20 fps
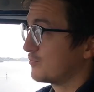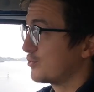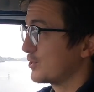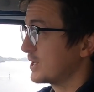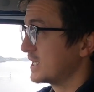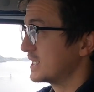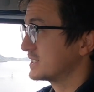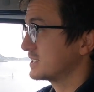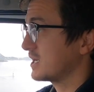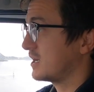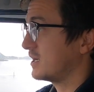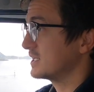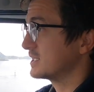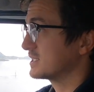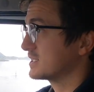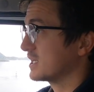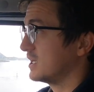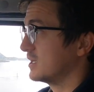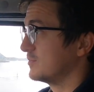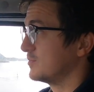pretty
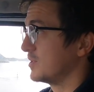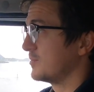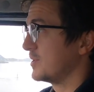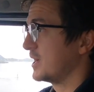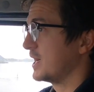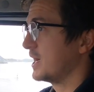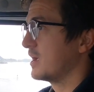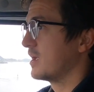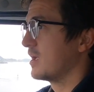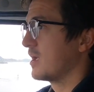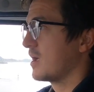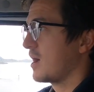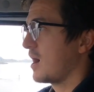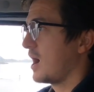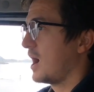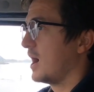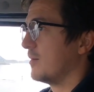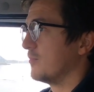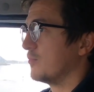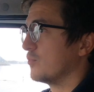tight time limit.
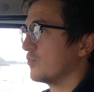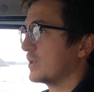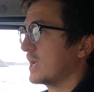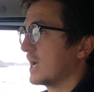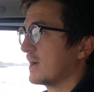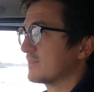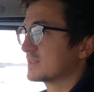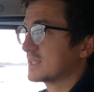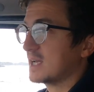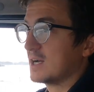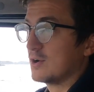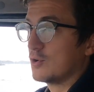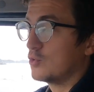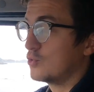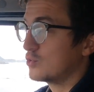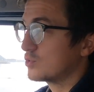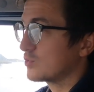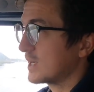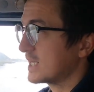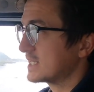We have to get
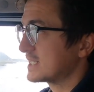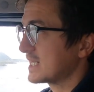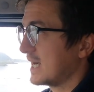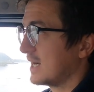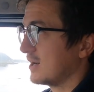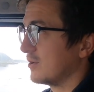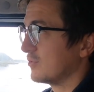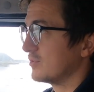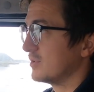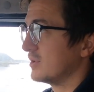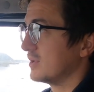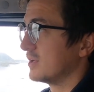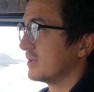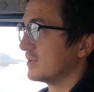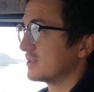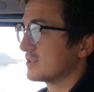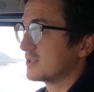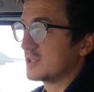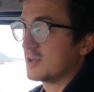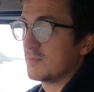all the way
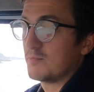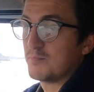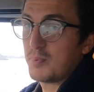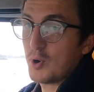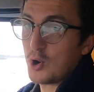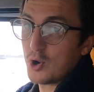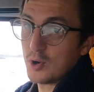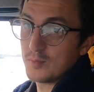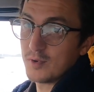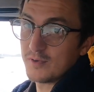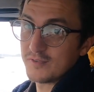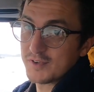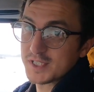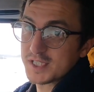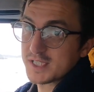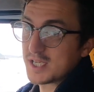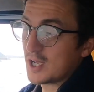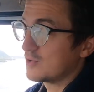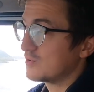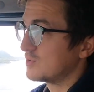down to the bottom of
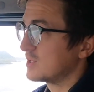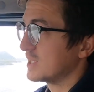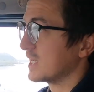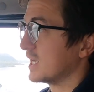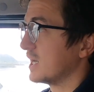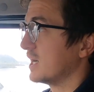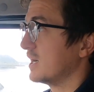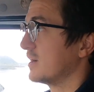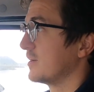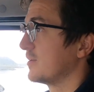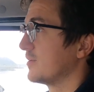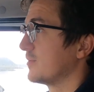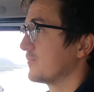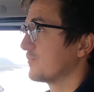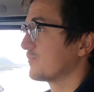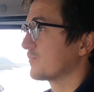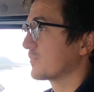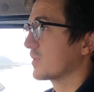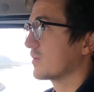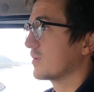Estonia
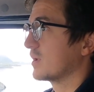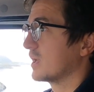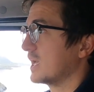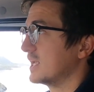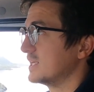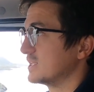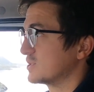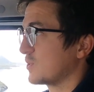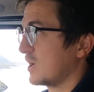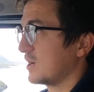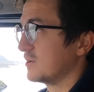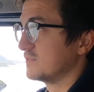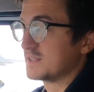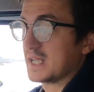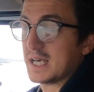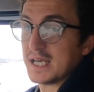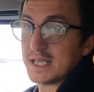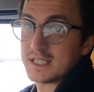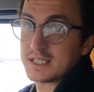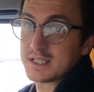in 12
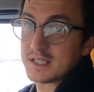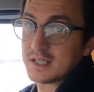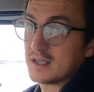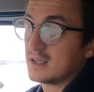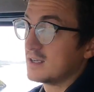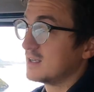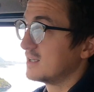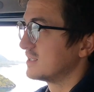days.